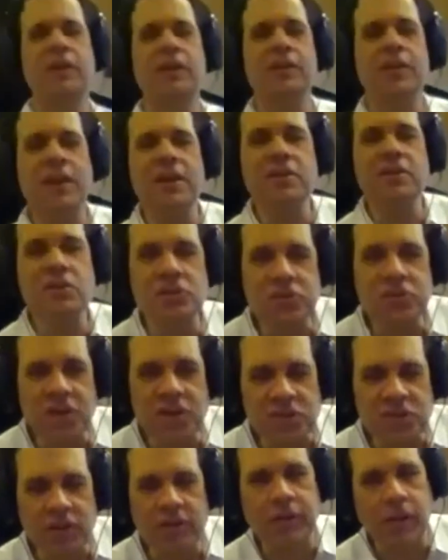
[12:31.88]
it's just going to
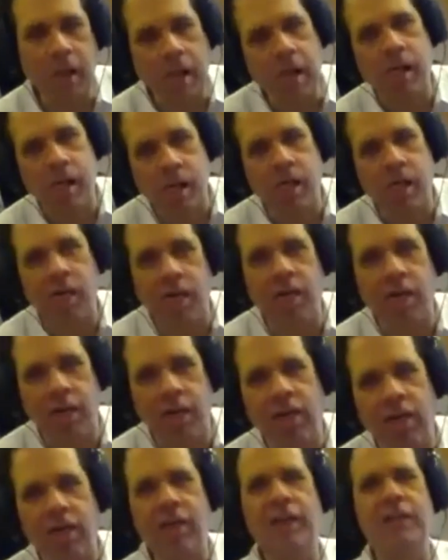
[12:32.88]
sound
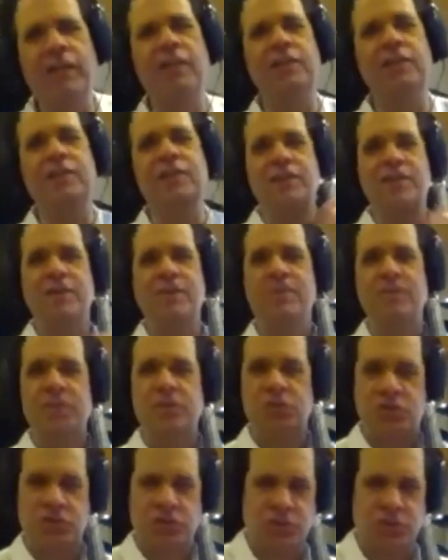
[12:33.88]
like
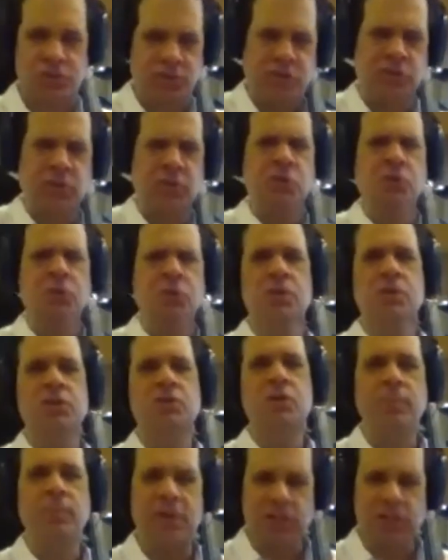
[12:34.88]
so, but